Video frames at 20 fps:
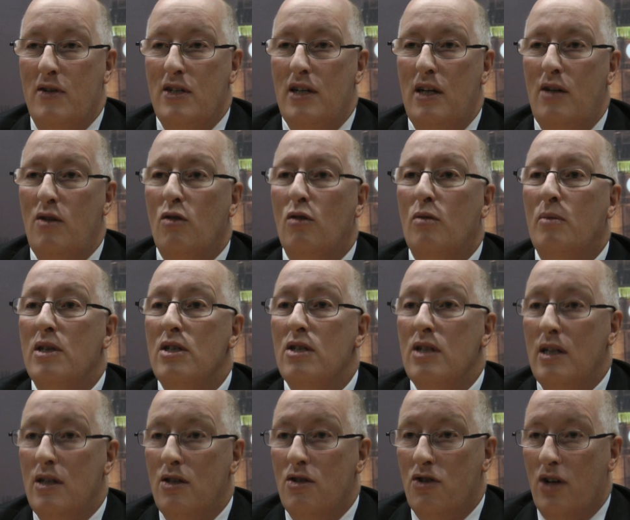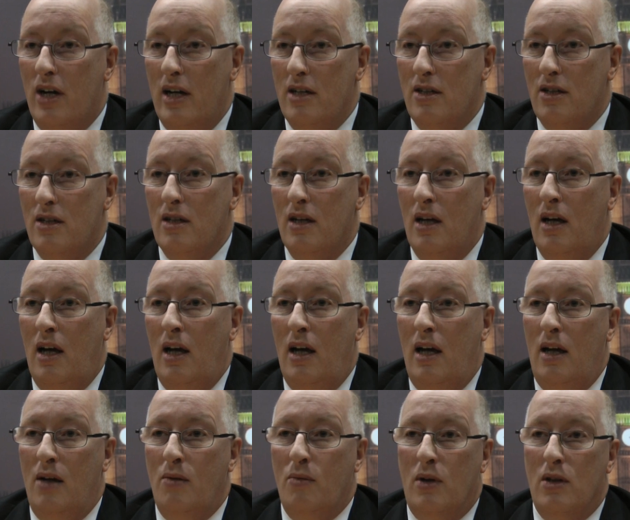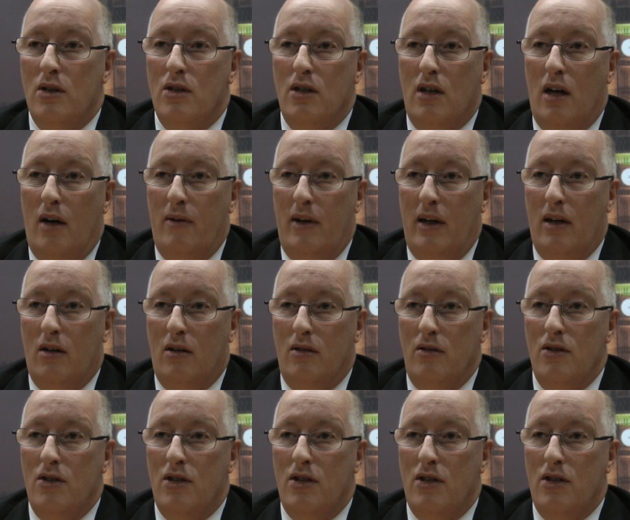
is enormous interest in what's going on.